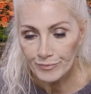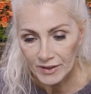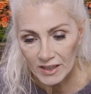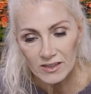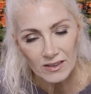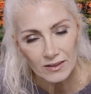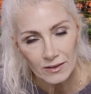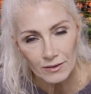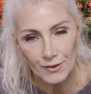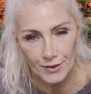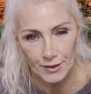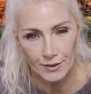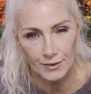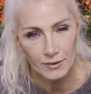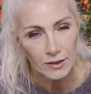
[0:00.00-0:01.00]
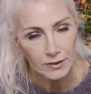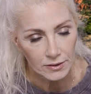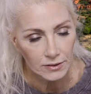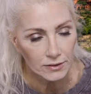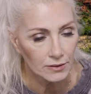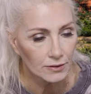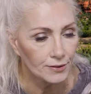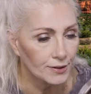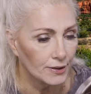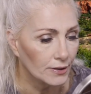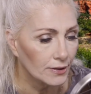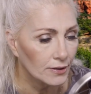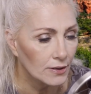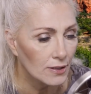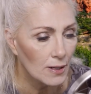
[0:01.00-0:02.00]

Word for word: It's a little thicker. It's a little thicker.